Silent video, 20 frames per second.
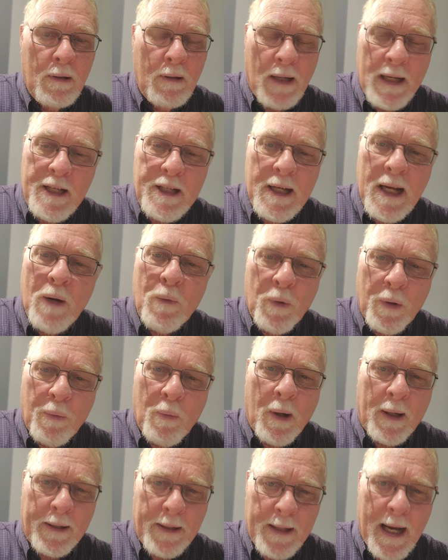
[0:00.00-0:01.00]
Let's get with
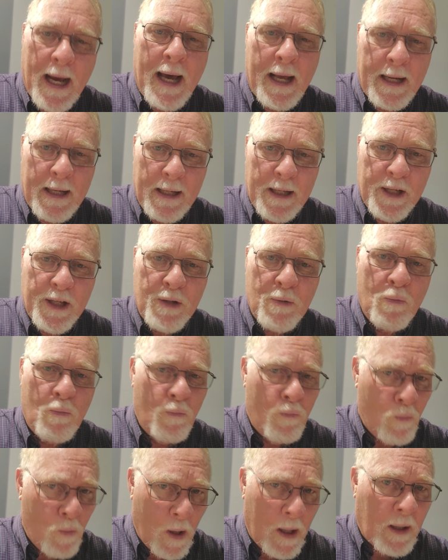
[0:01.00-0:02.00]
what God is,
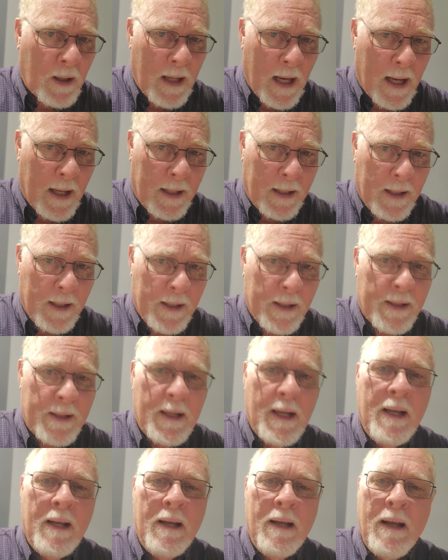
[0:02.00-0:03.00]
where God is,
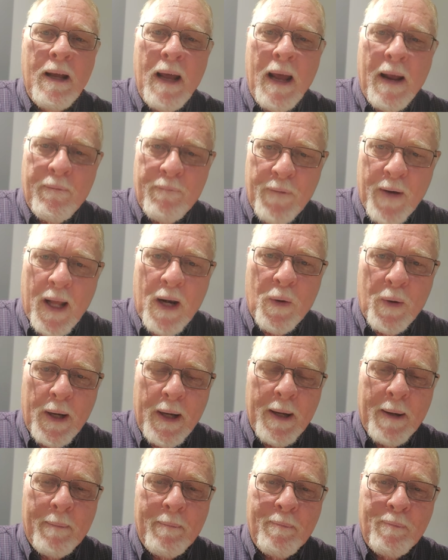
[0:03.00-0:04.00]
and follow
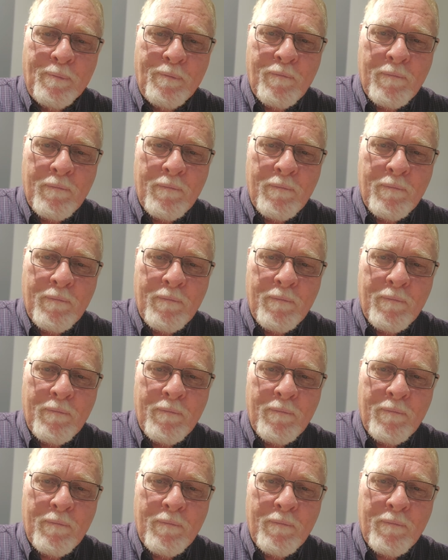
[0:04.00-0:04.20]
Him.